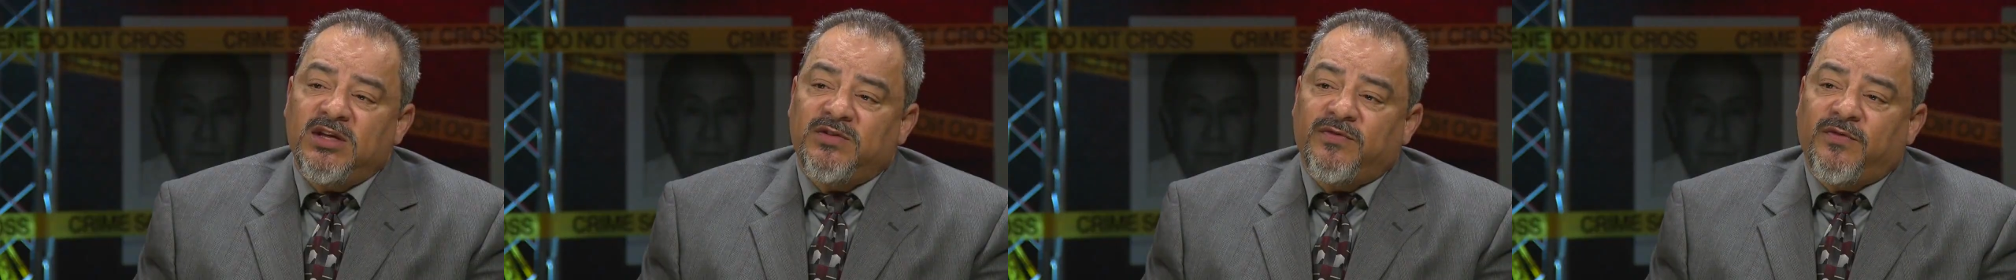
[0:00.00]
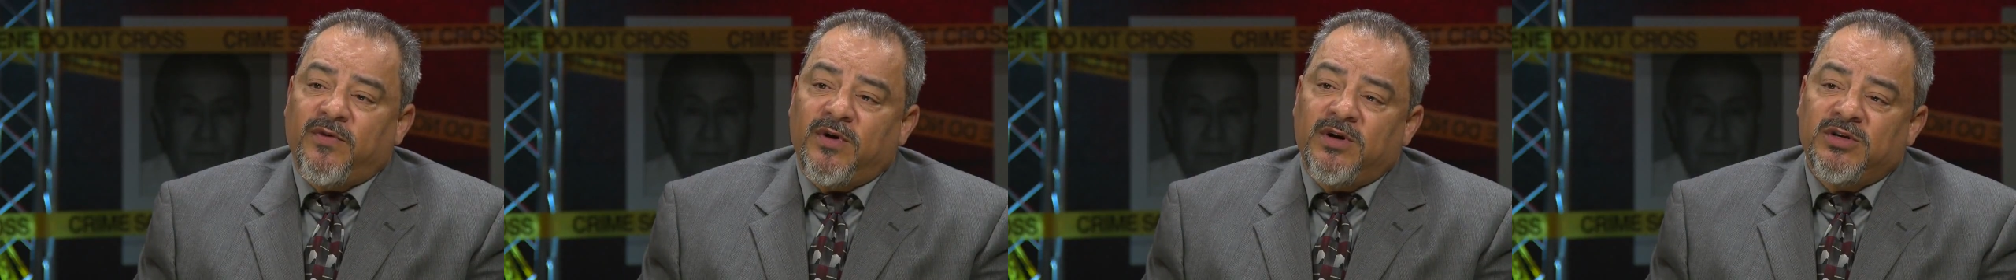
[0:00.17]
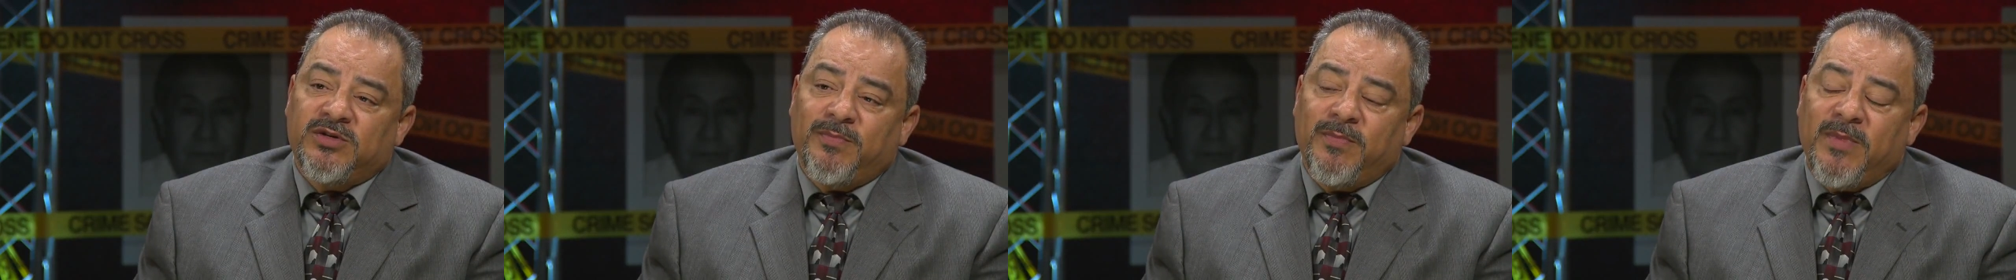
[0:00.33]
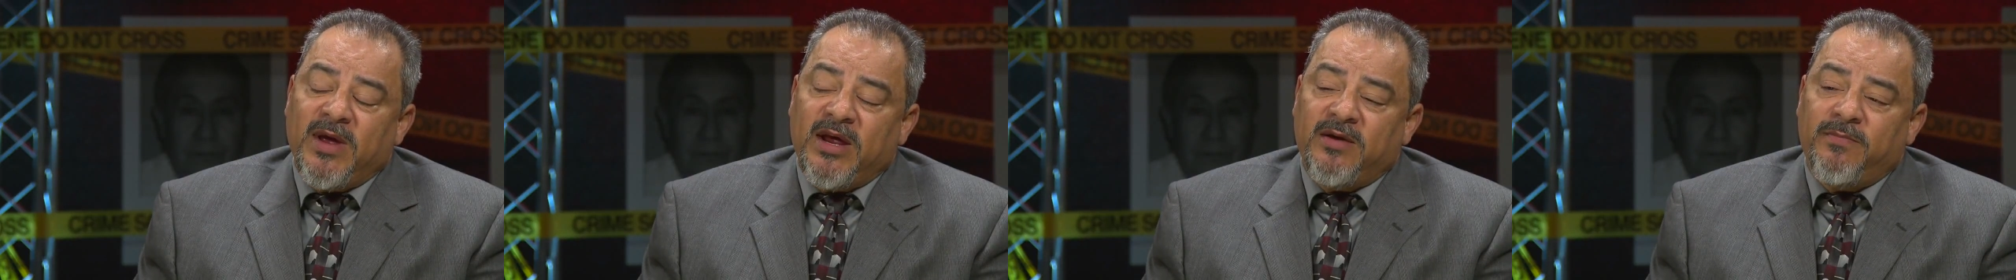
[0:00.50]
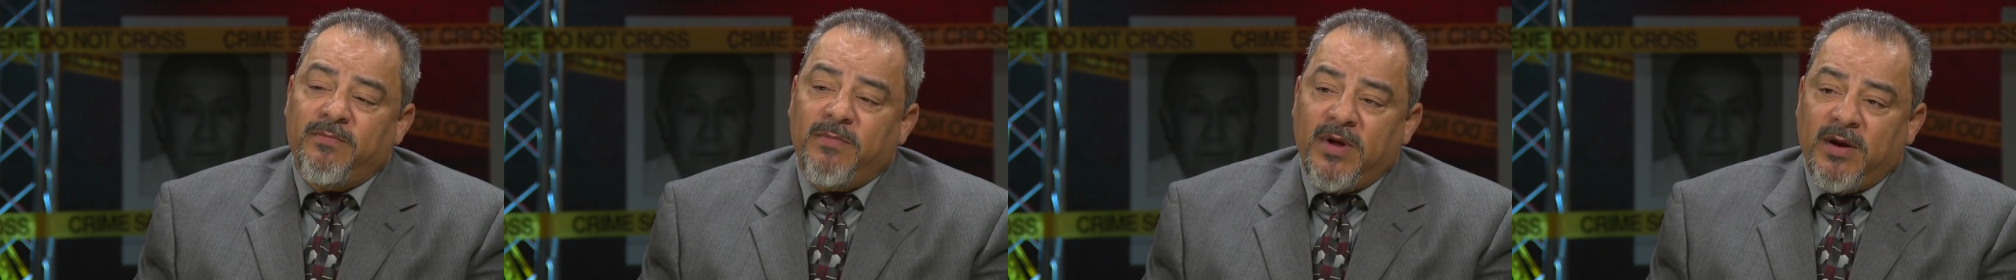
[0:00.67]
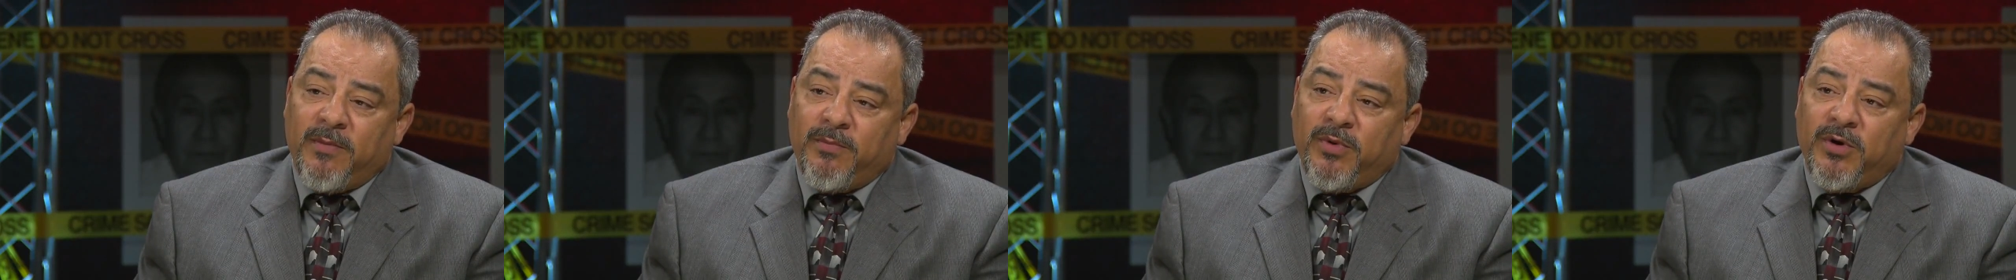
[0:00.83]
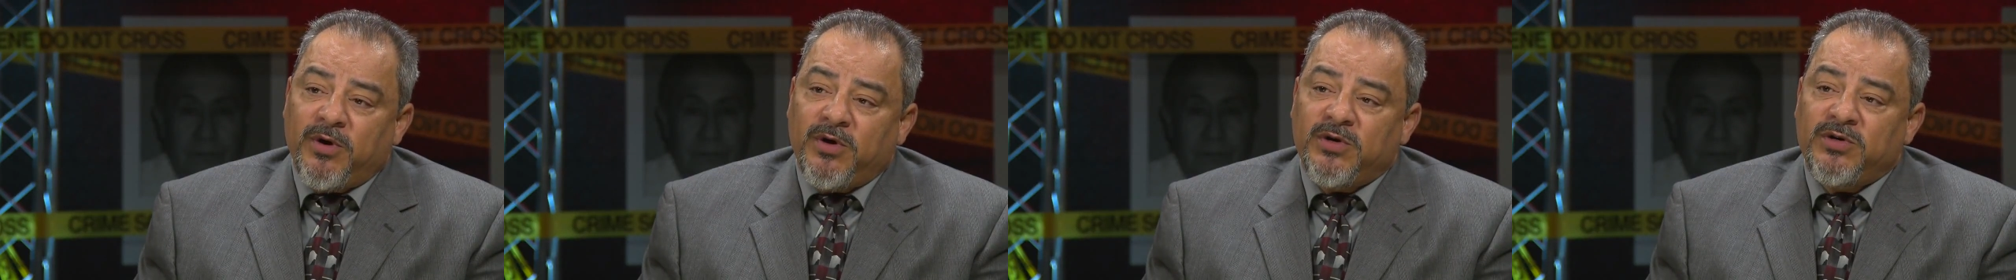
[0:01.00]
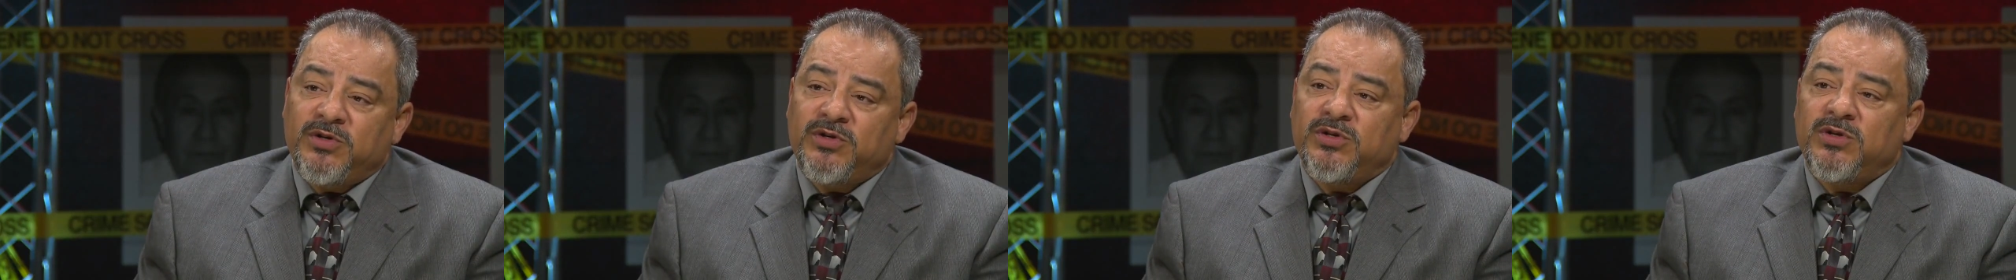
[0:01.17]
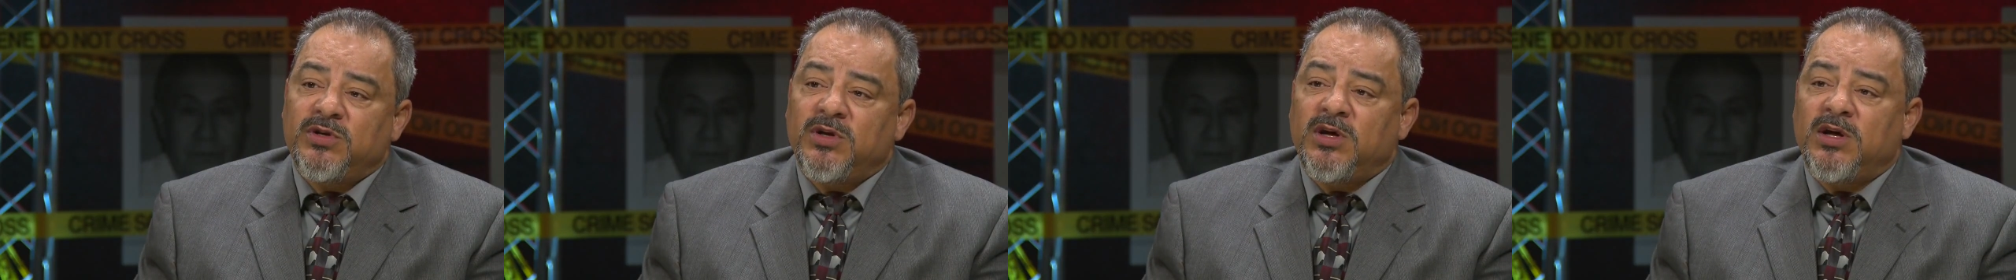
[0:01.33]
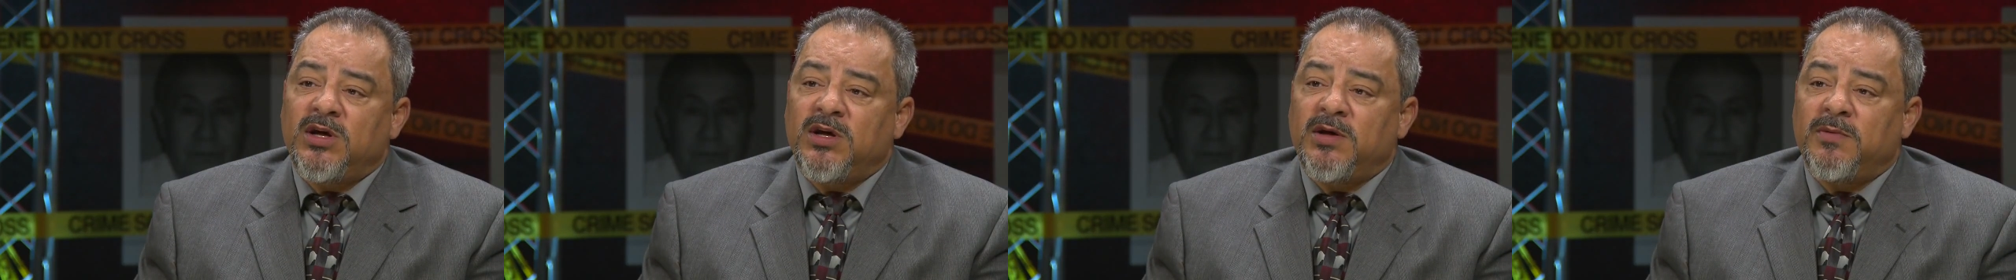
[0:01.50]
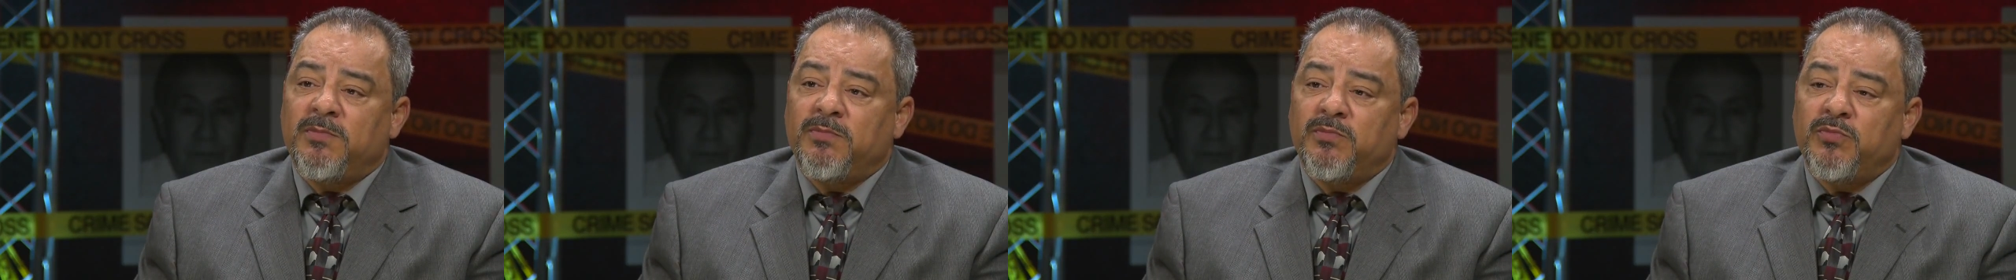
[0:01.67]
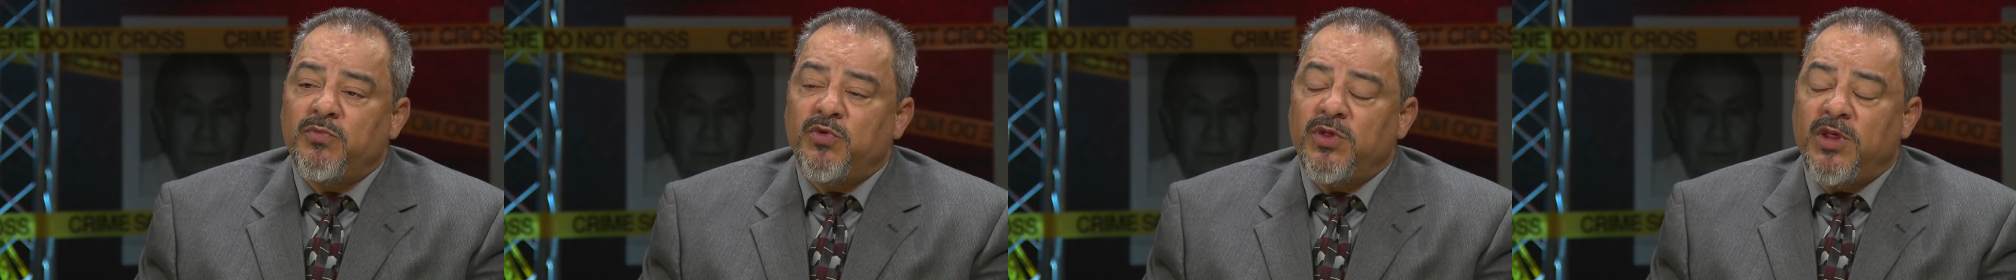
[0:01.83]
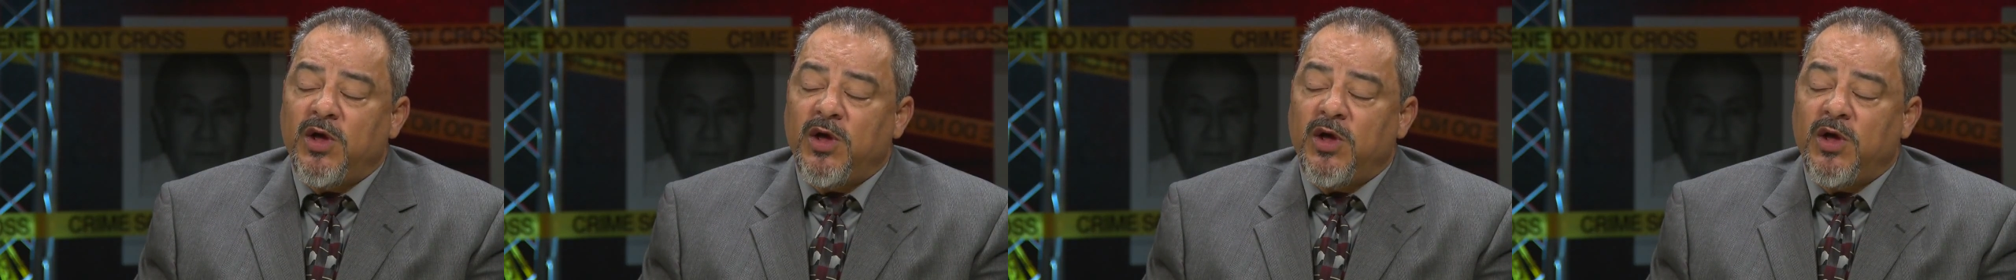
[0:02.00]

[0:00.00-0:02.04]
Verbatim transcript: As far as made members, um,